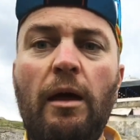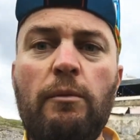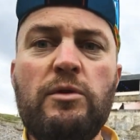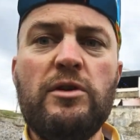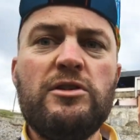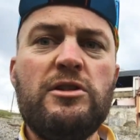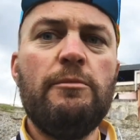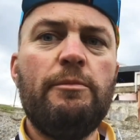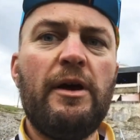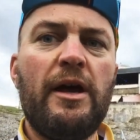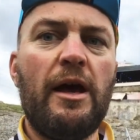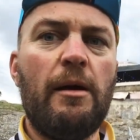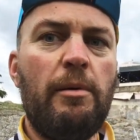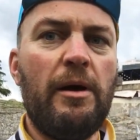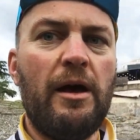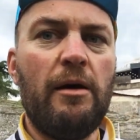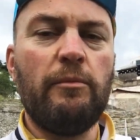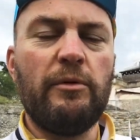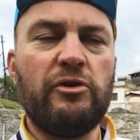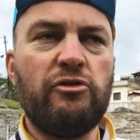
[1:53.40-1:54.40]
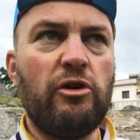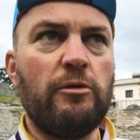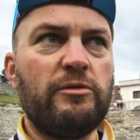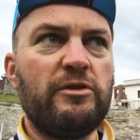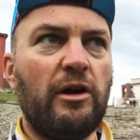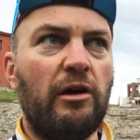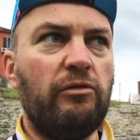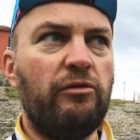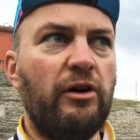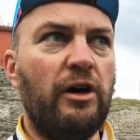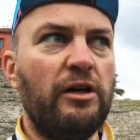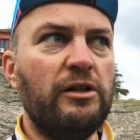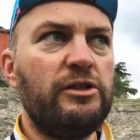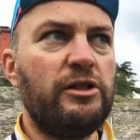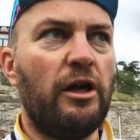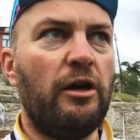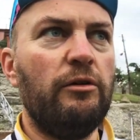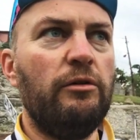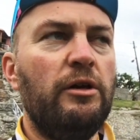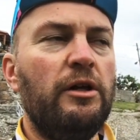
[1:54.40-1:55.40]
just a bit about my trip so far.
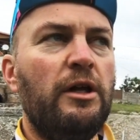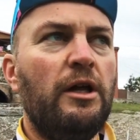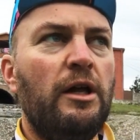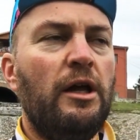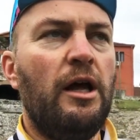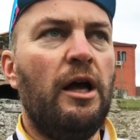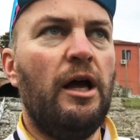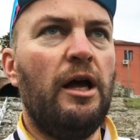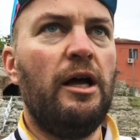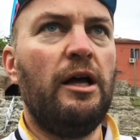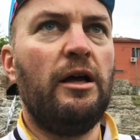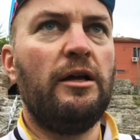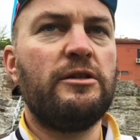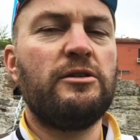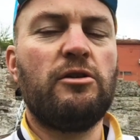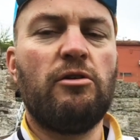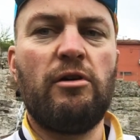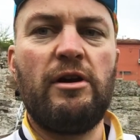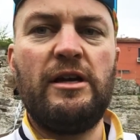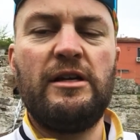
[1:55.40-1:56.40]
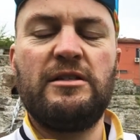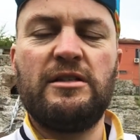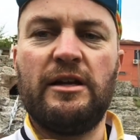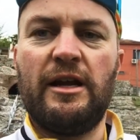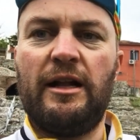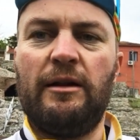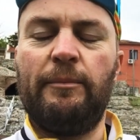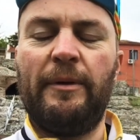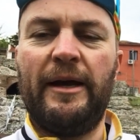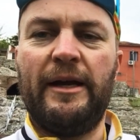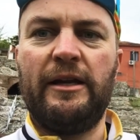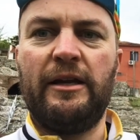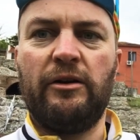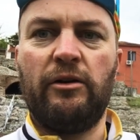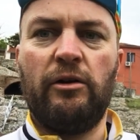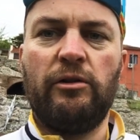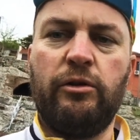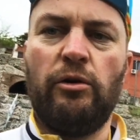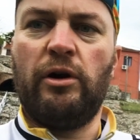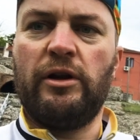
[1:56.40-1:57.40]
So it's Greece and
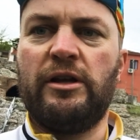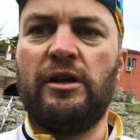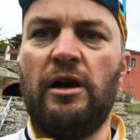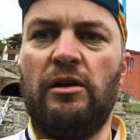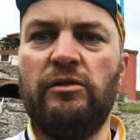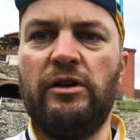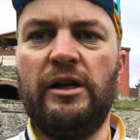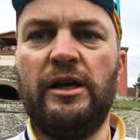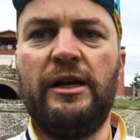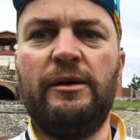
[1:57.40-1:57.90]
Albania I thought I'd cover.